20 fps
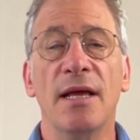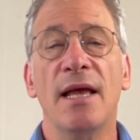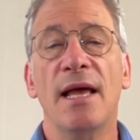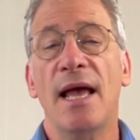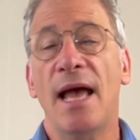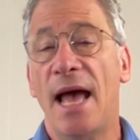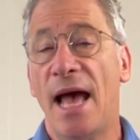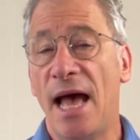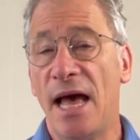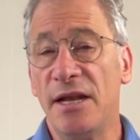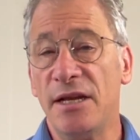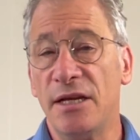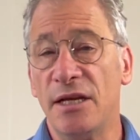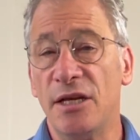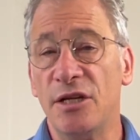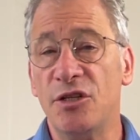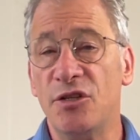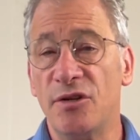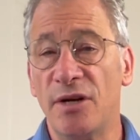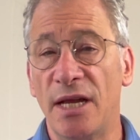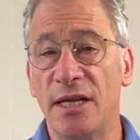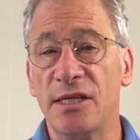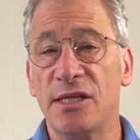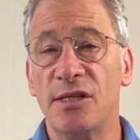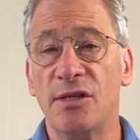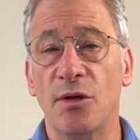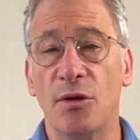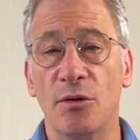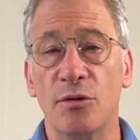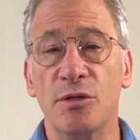how to address
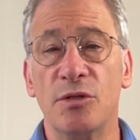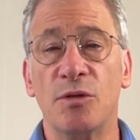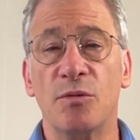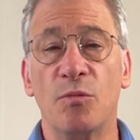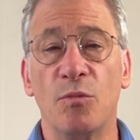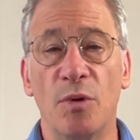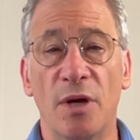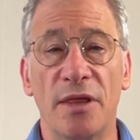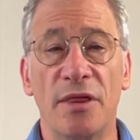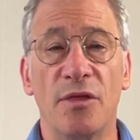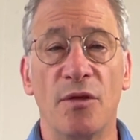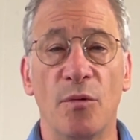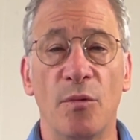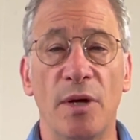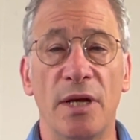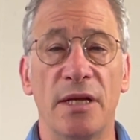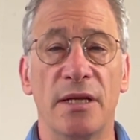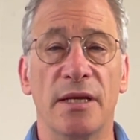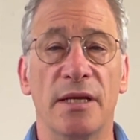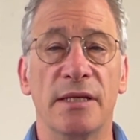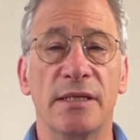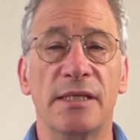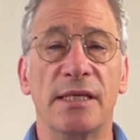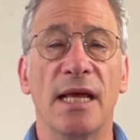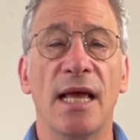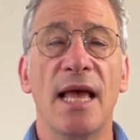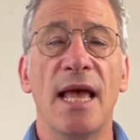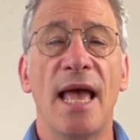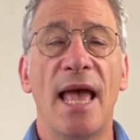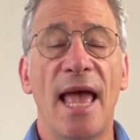those with the witness,
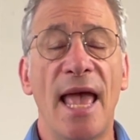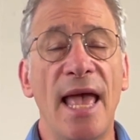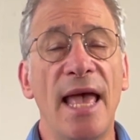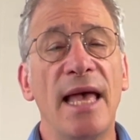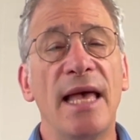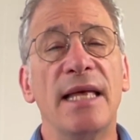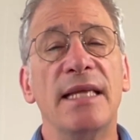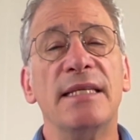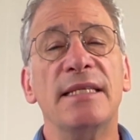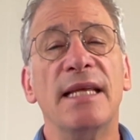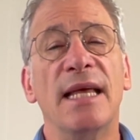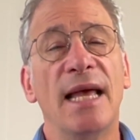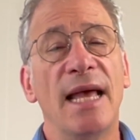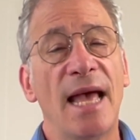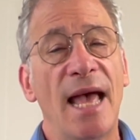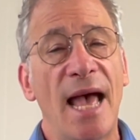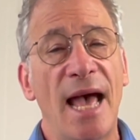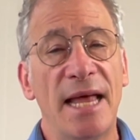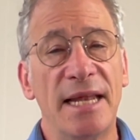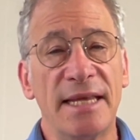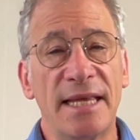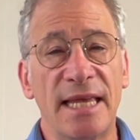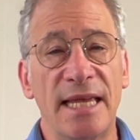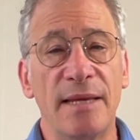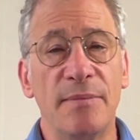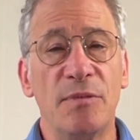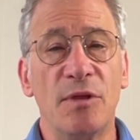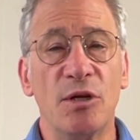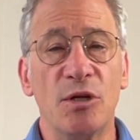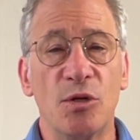and how to
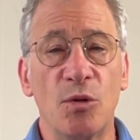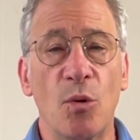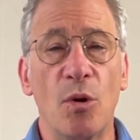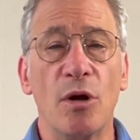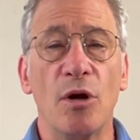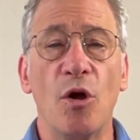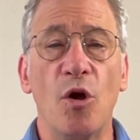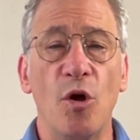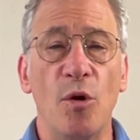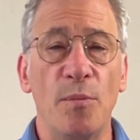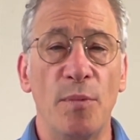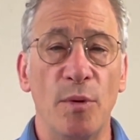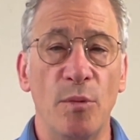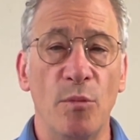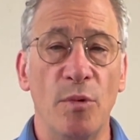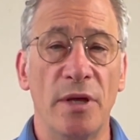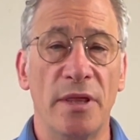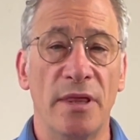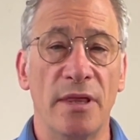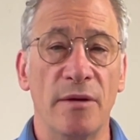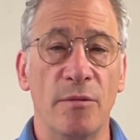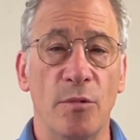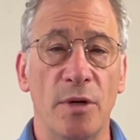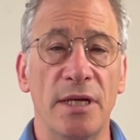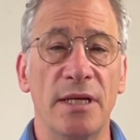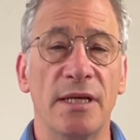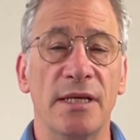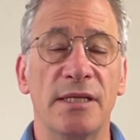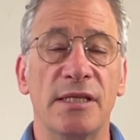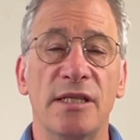keep the door open with the
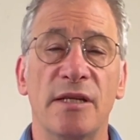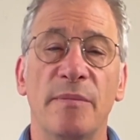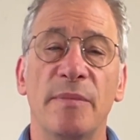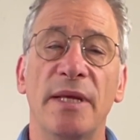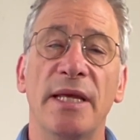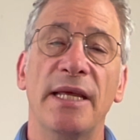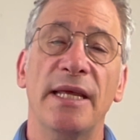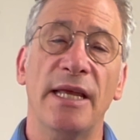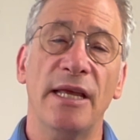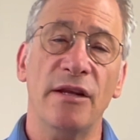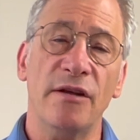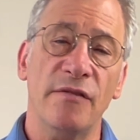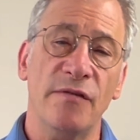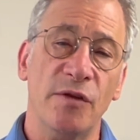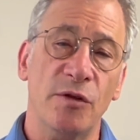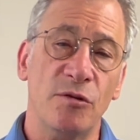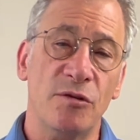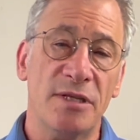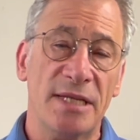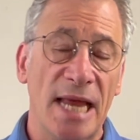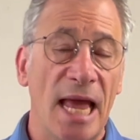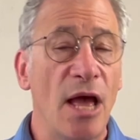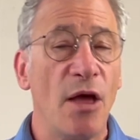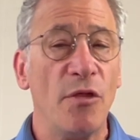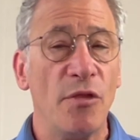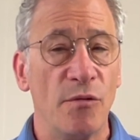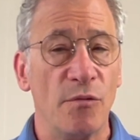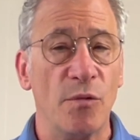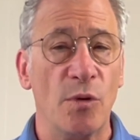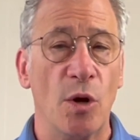witness to being interviewed down
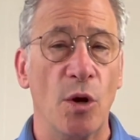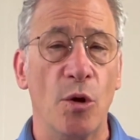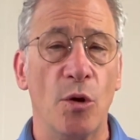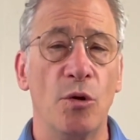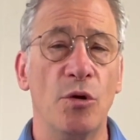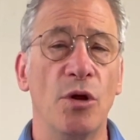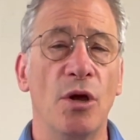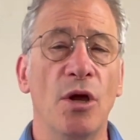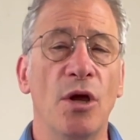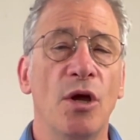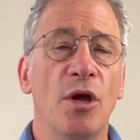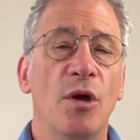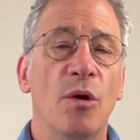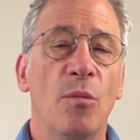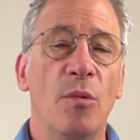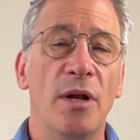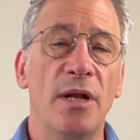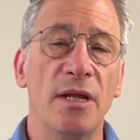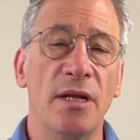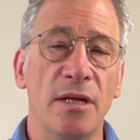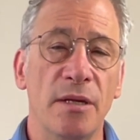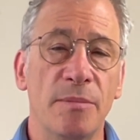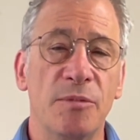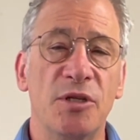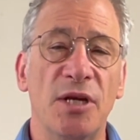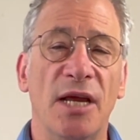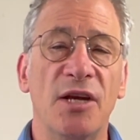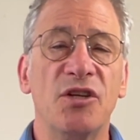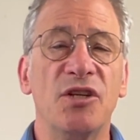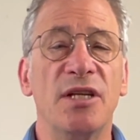the road when an
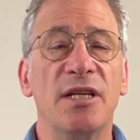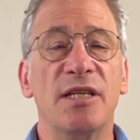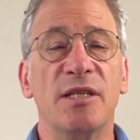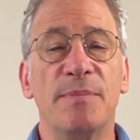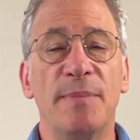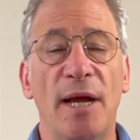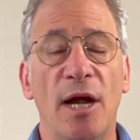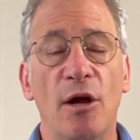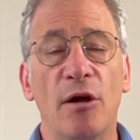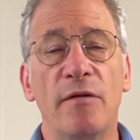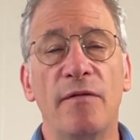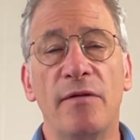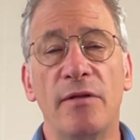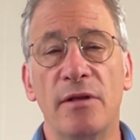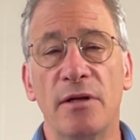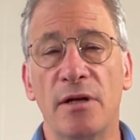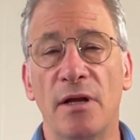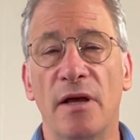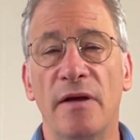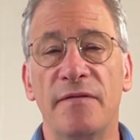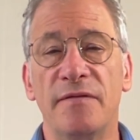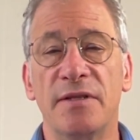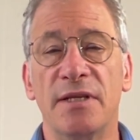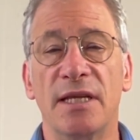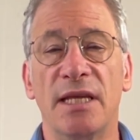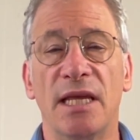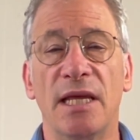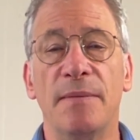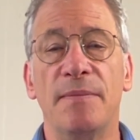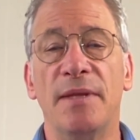objection is powerful enough to
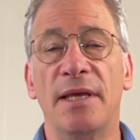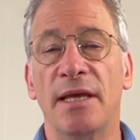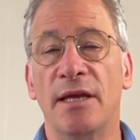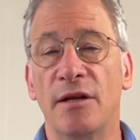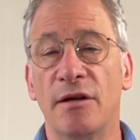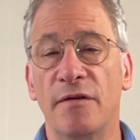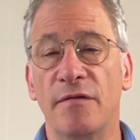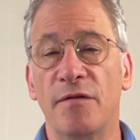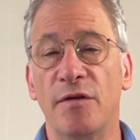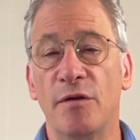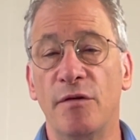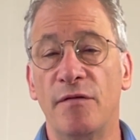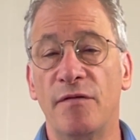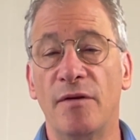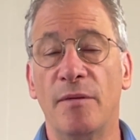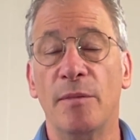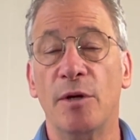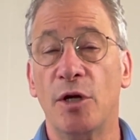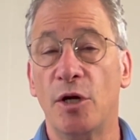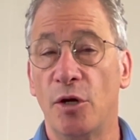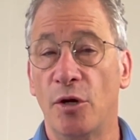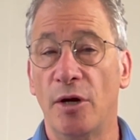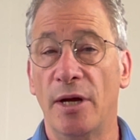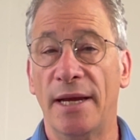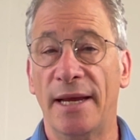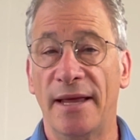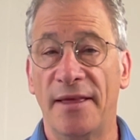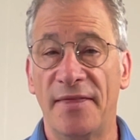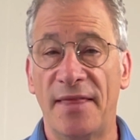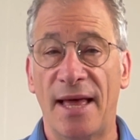keep the interview from
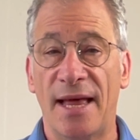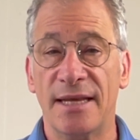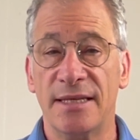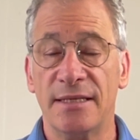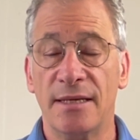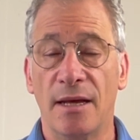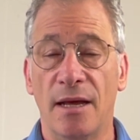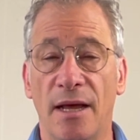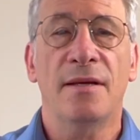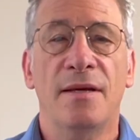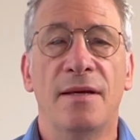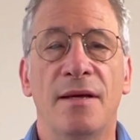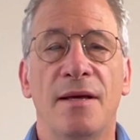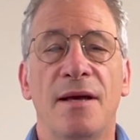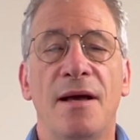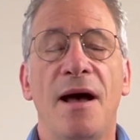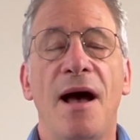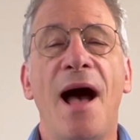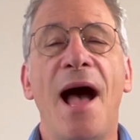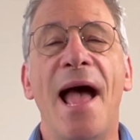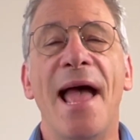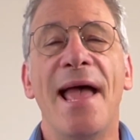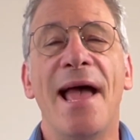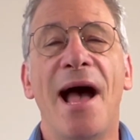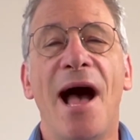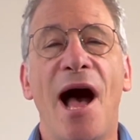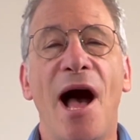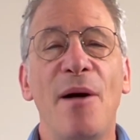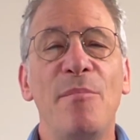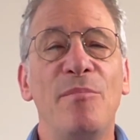occurring at that time. Hi,
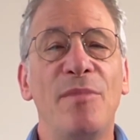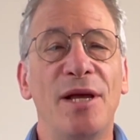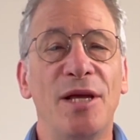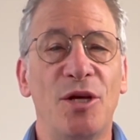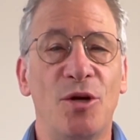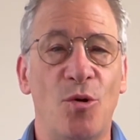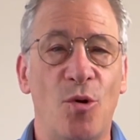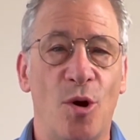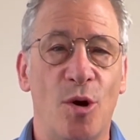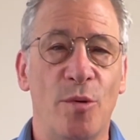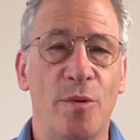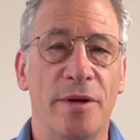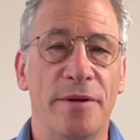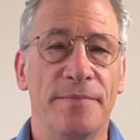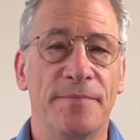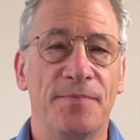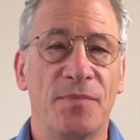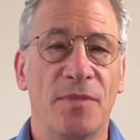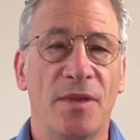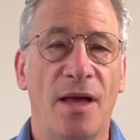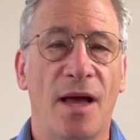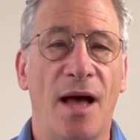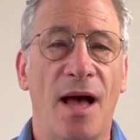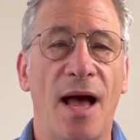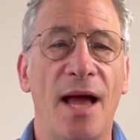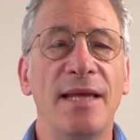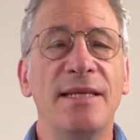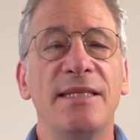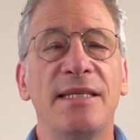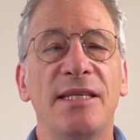I'm Mike Corwin.
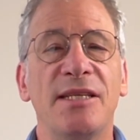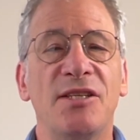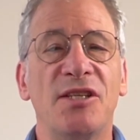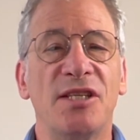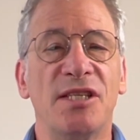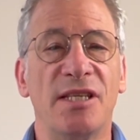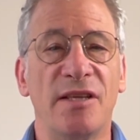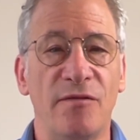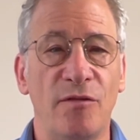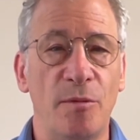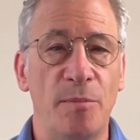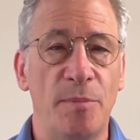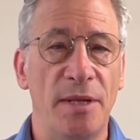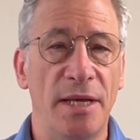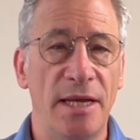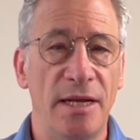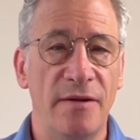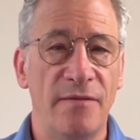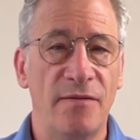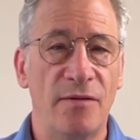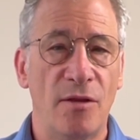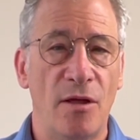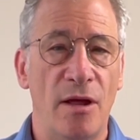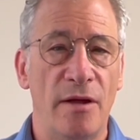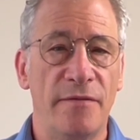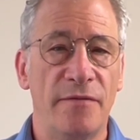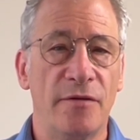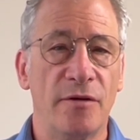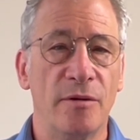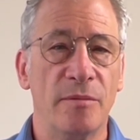I teach civil plaintiff law
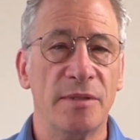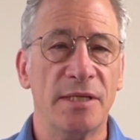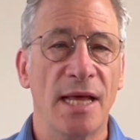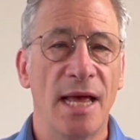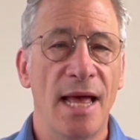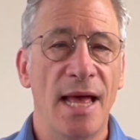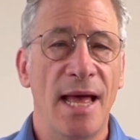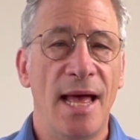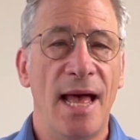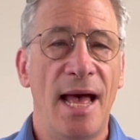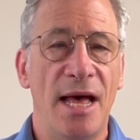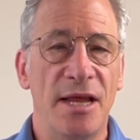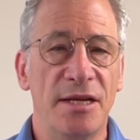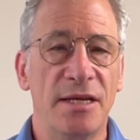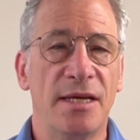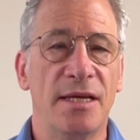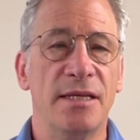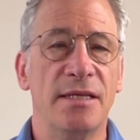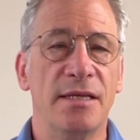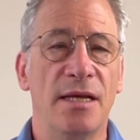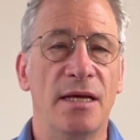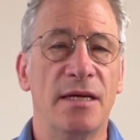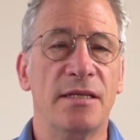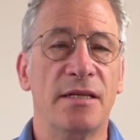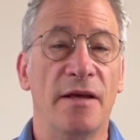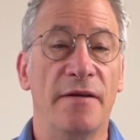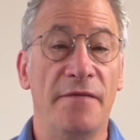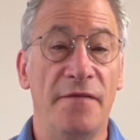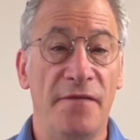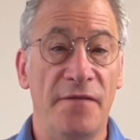firms how to conduct
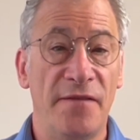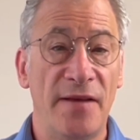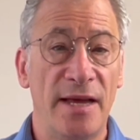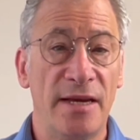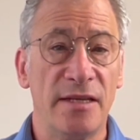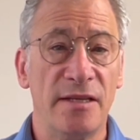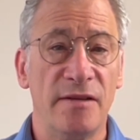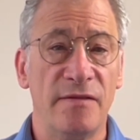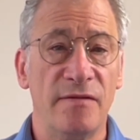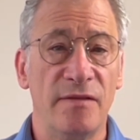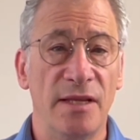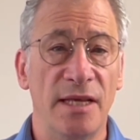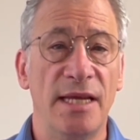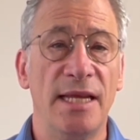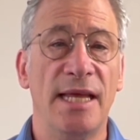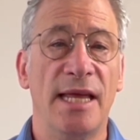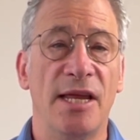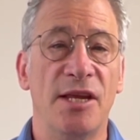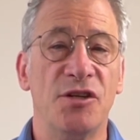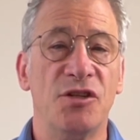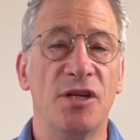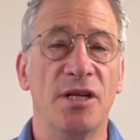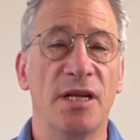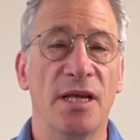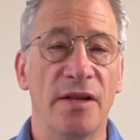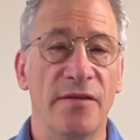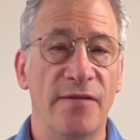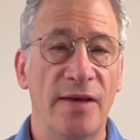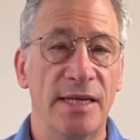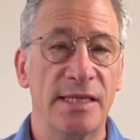effective litigation
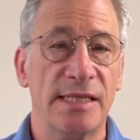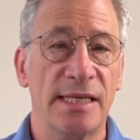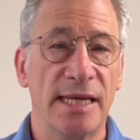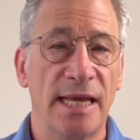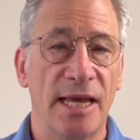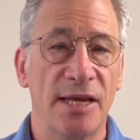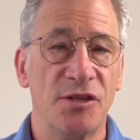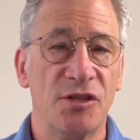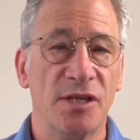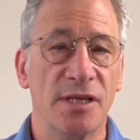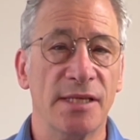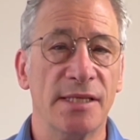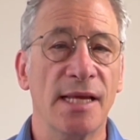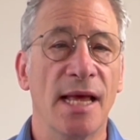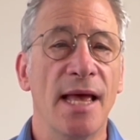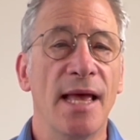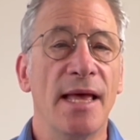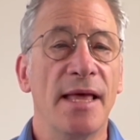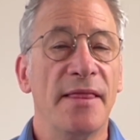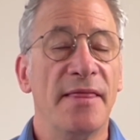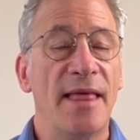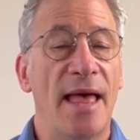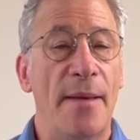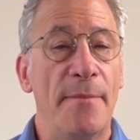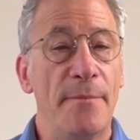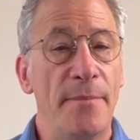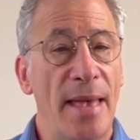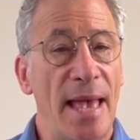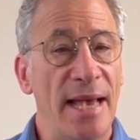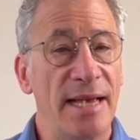investigations that
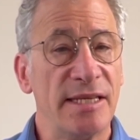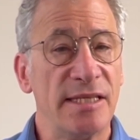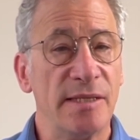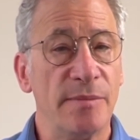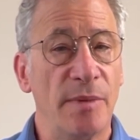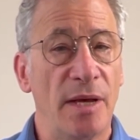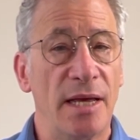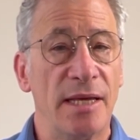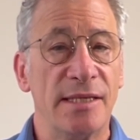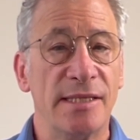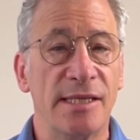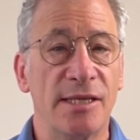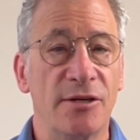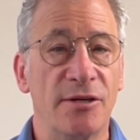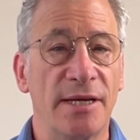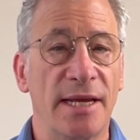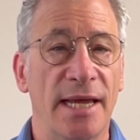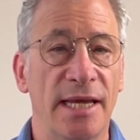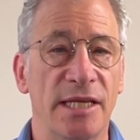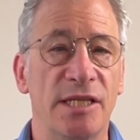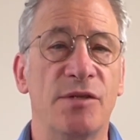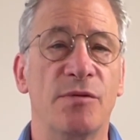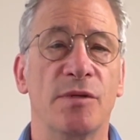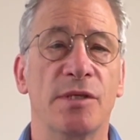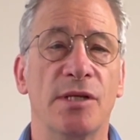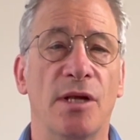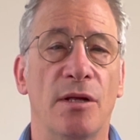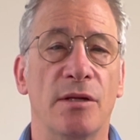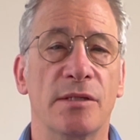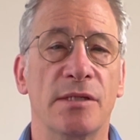maximize their case
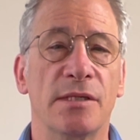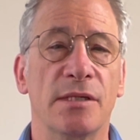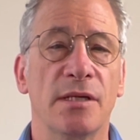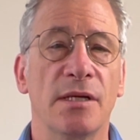results.